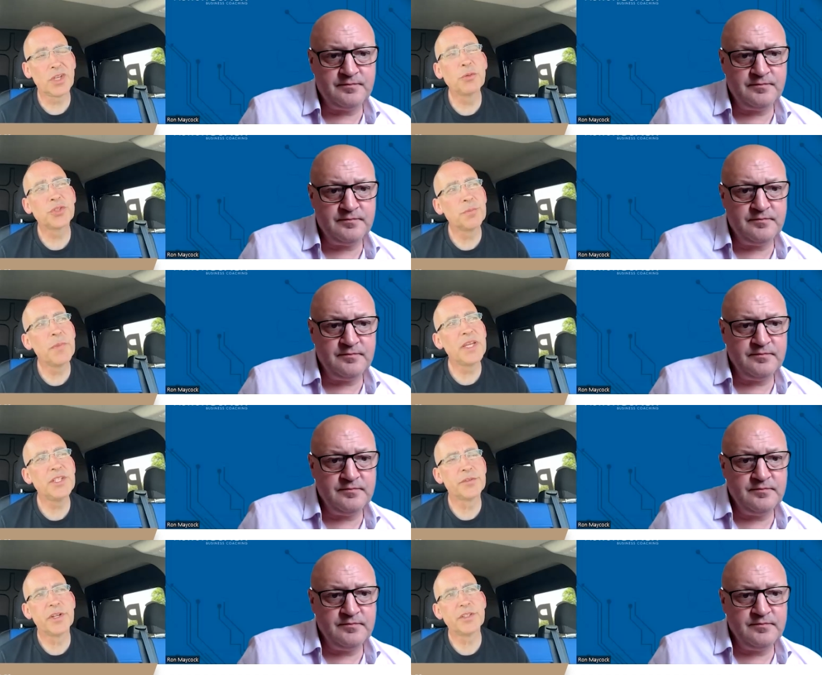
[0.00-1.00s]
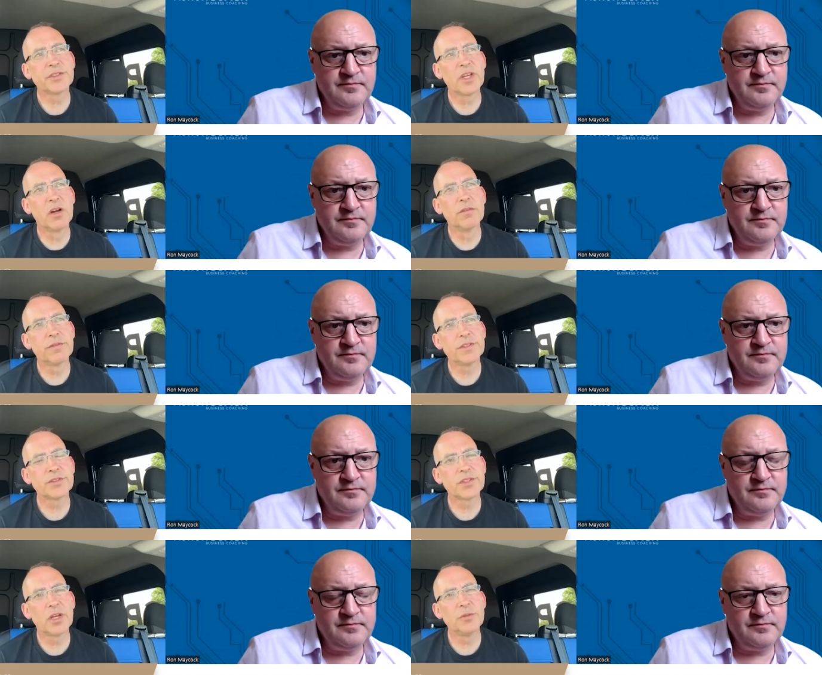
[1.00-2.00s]
Speaker 1: social media in itself
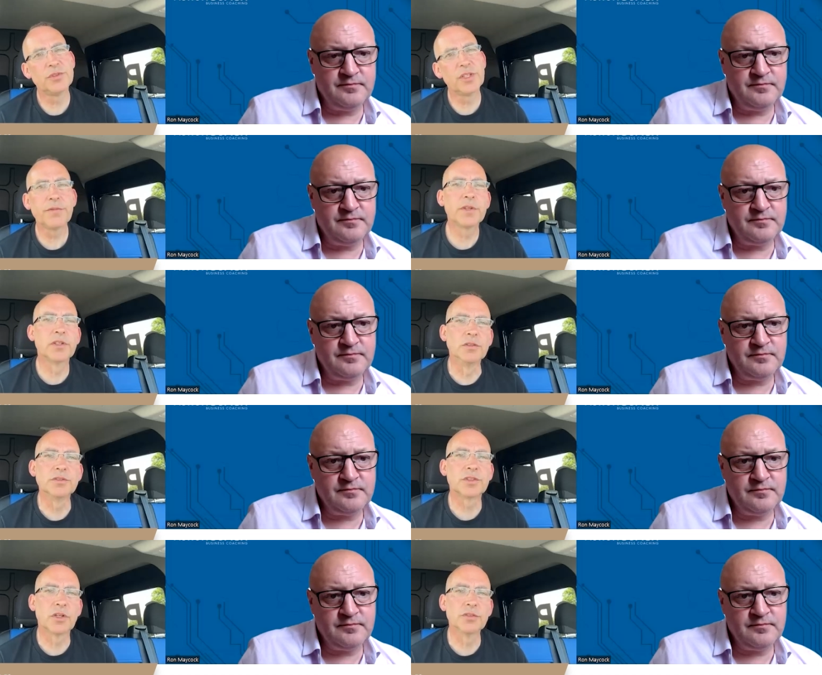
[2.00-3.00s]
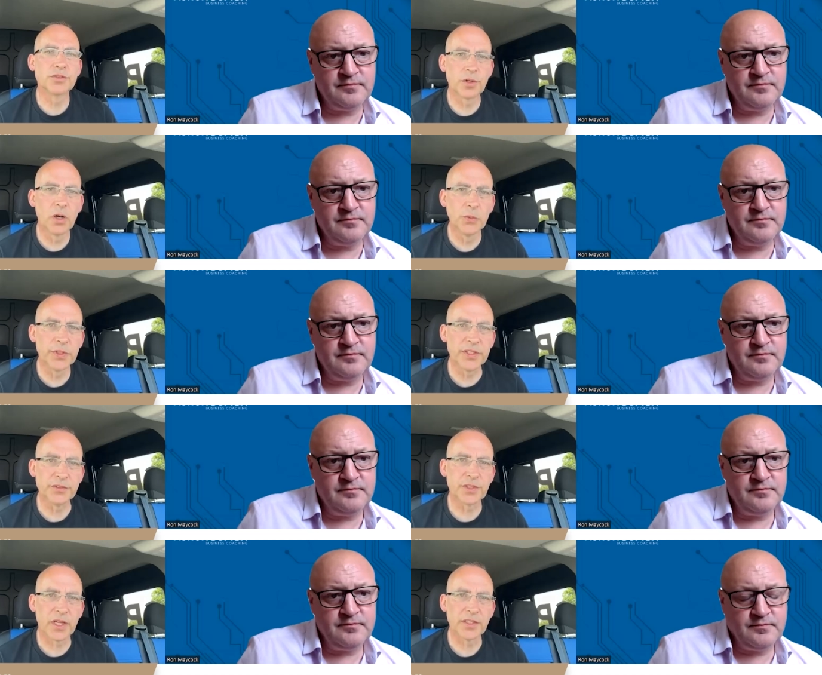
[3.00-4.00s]
is so difficult to control
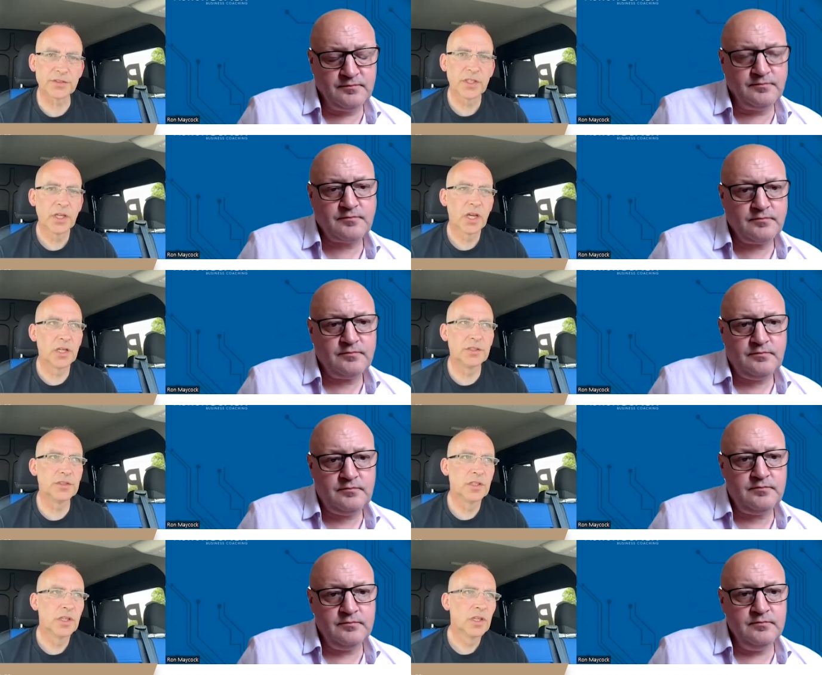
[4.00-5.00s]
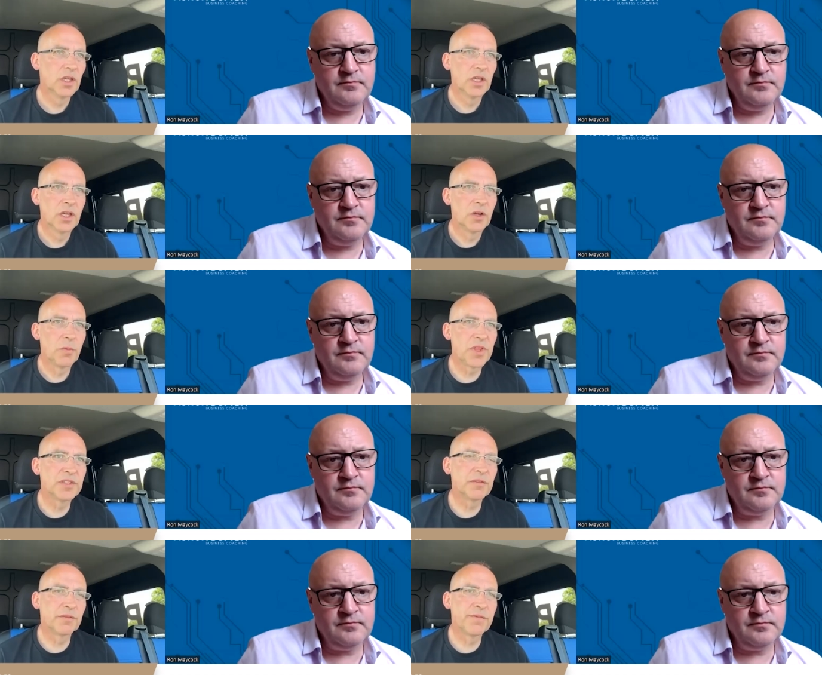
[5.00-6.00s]
these days, and
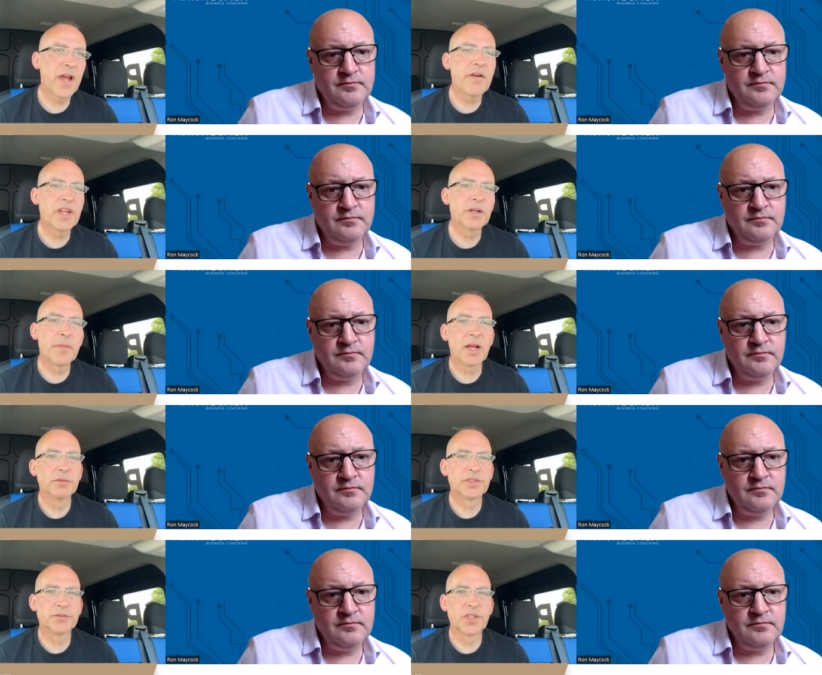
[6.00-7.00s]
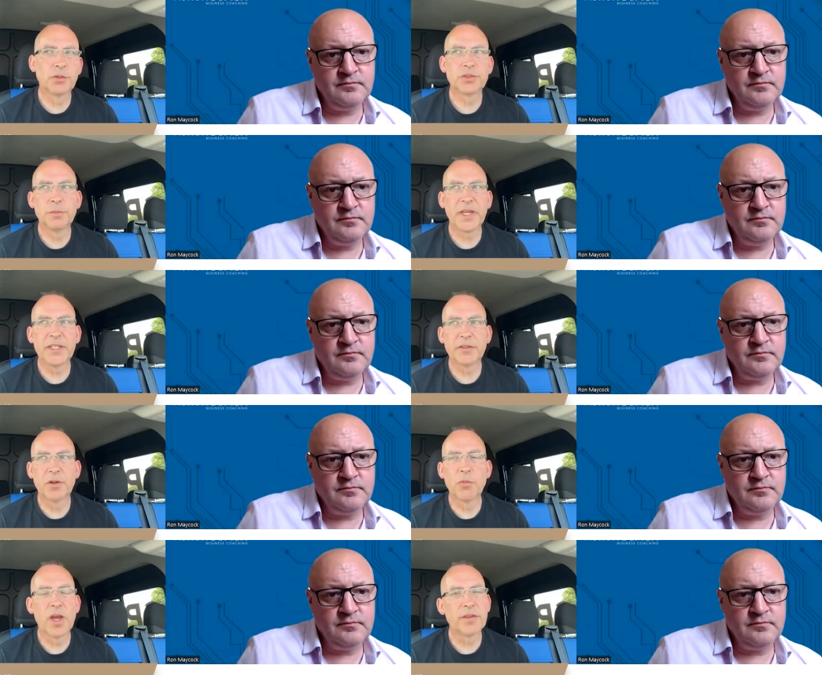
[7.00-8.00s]
with the varying amounts of social
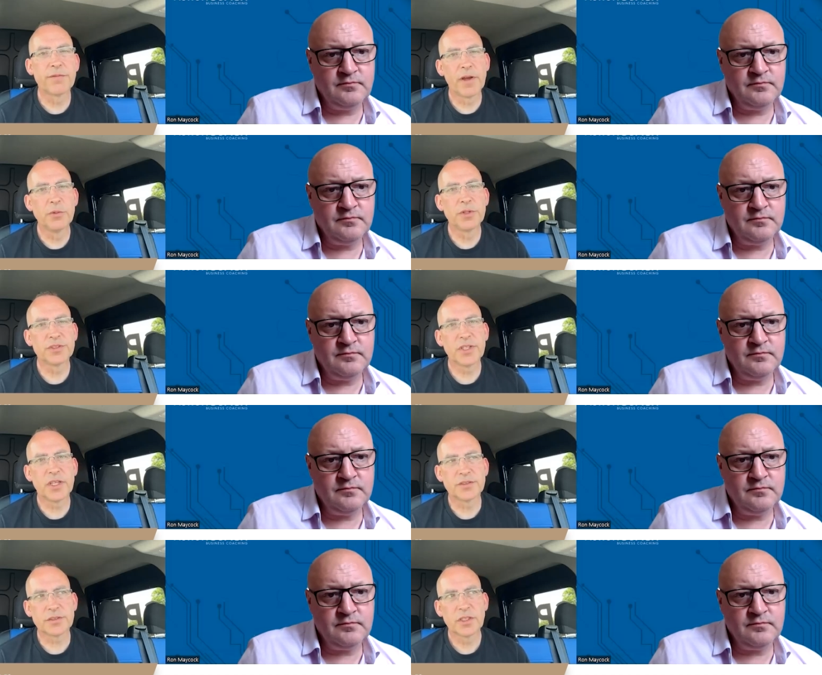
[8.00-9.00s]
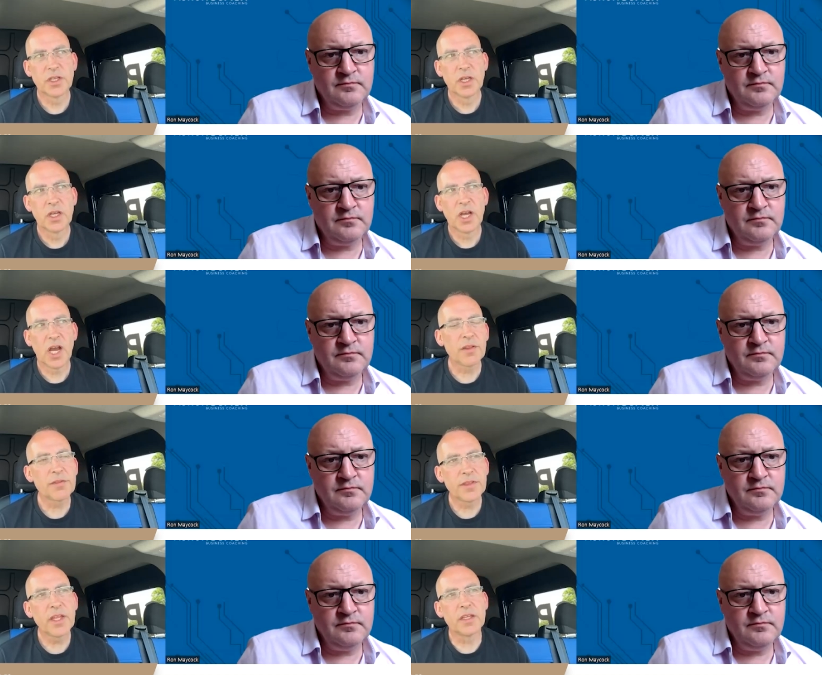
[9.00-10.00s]
media and where the focus is,
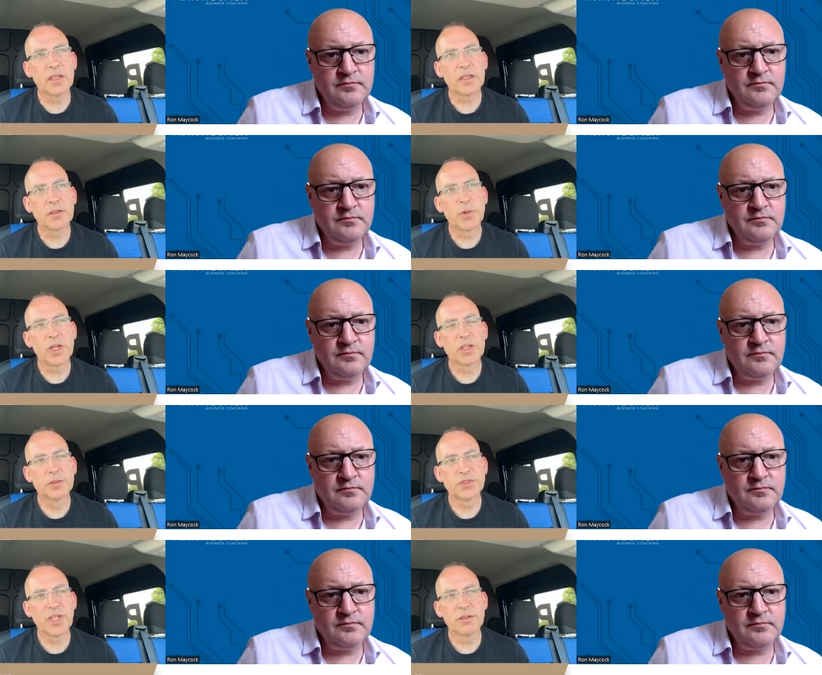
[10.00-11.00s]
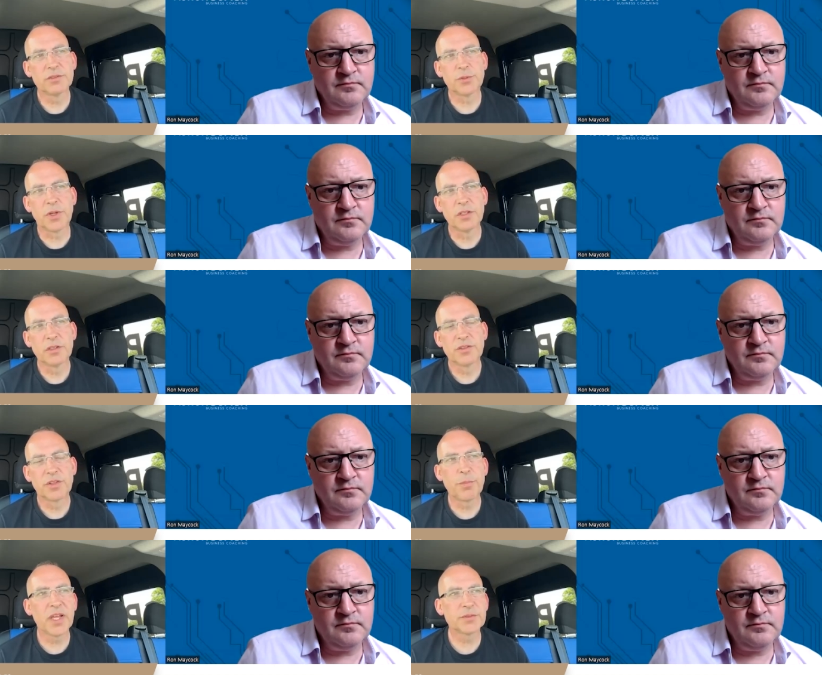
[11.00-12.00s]
I think when it comes down to it,
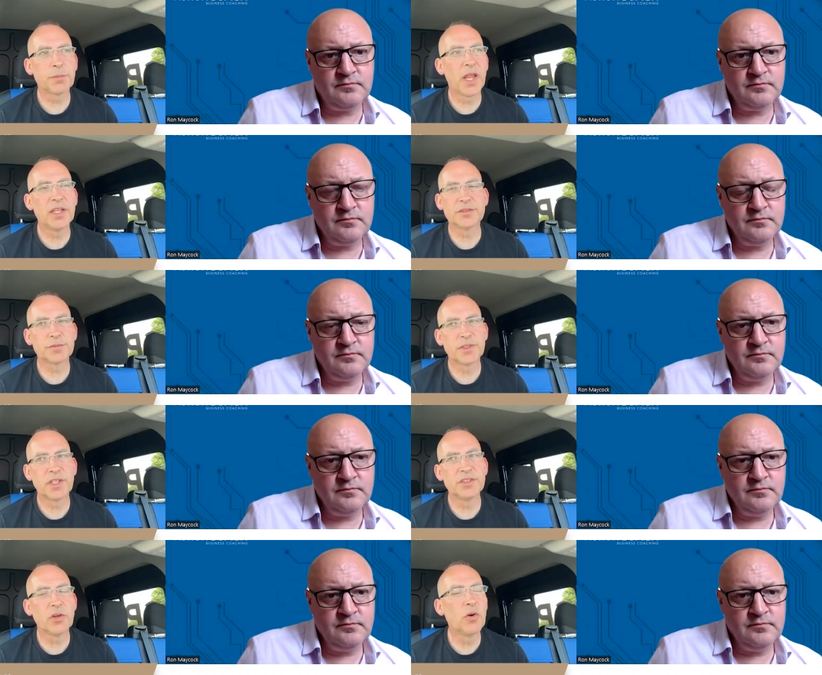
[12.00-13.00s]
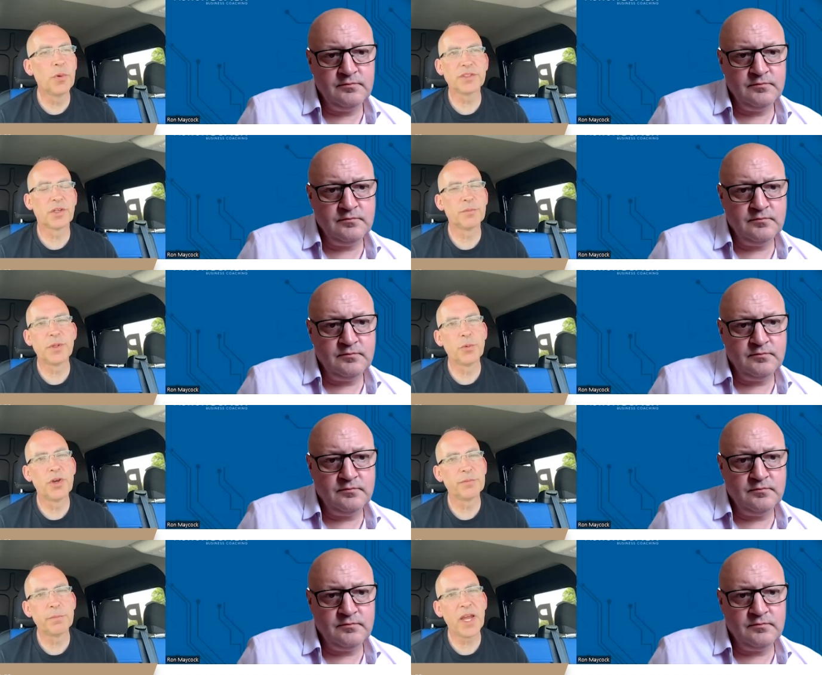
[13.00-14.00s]
the best place is always going to be
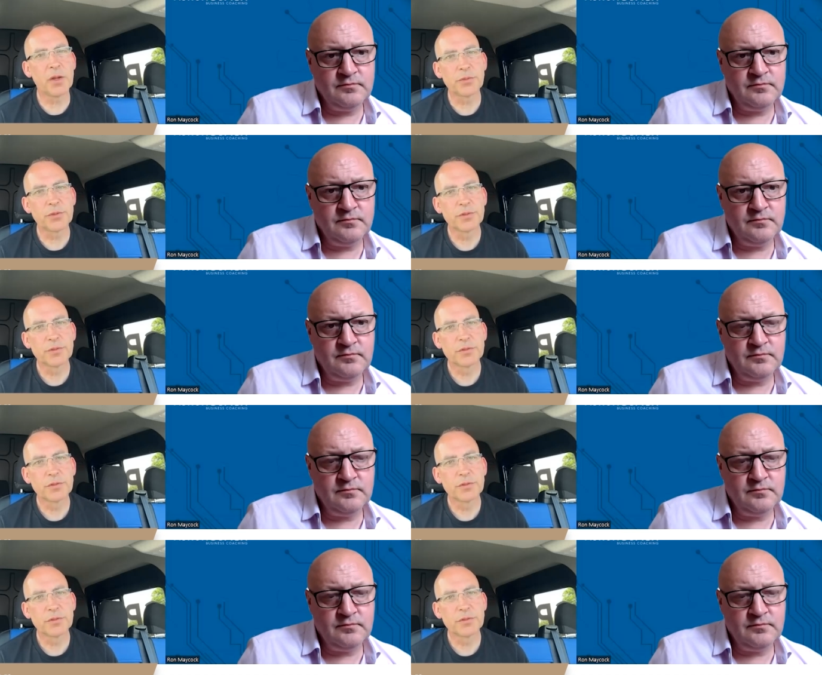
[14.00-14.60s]
word of mouth.